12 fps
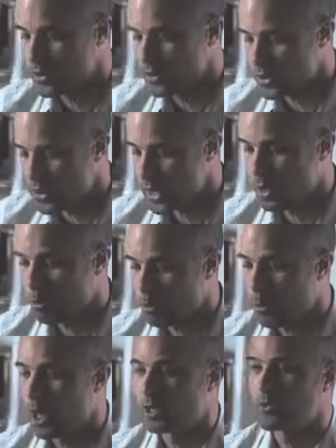sustainable
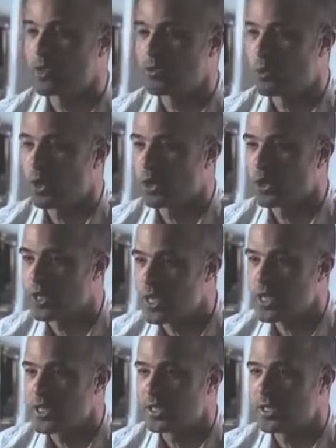part of this product
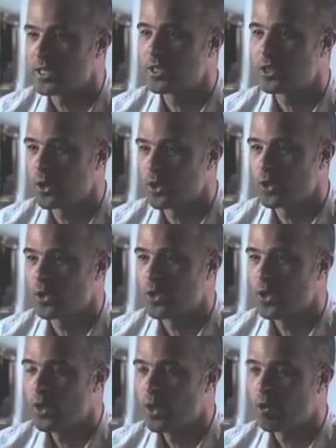is that its look
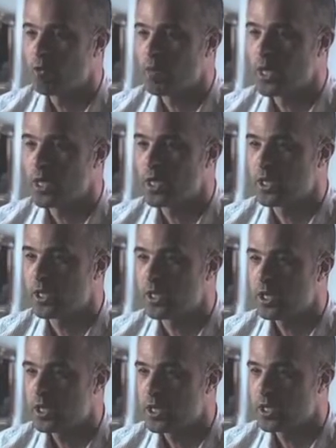of being
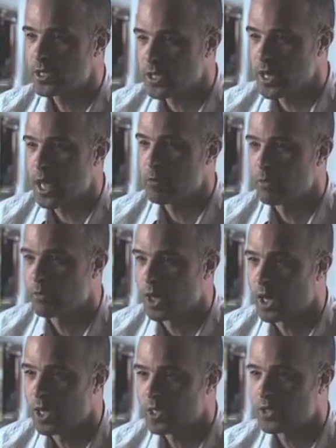a slab of
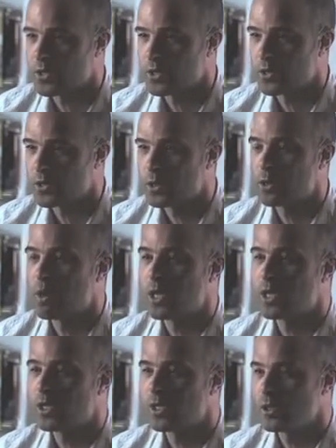glass should
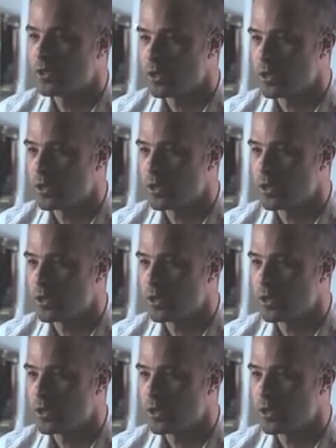make the